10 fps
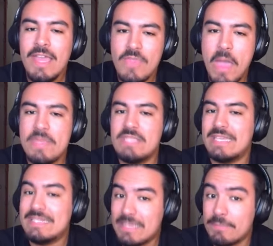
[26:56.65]
That being
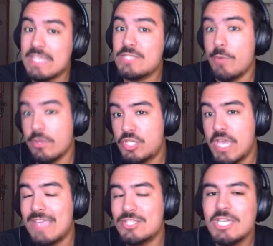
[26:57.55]
said, some things will
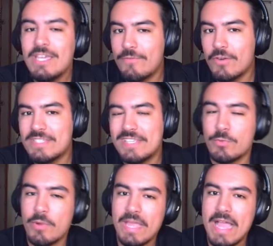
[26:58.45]
change. For instance,
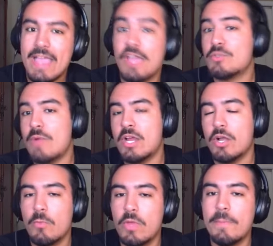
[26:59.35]
Ruben Gallego's
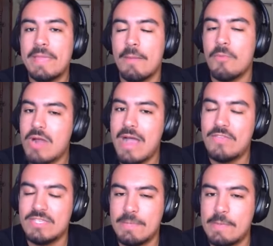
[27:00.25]
record will become more
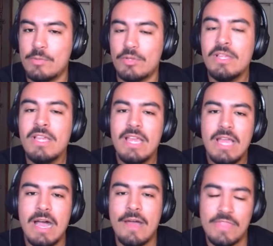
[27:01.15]
obvious to people.
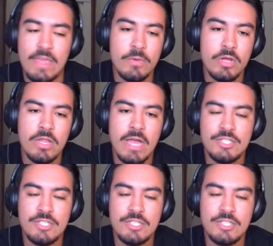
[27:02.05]
They will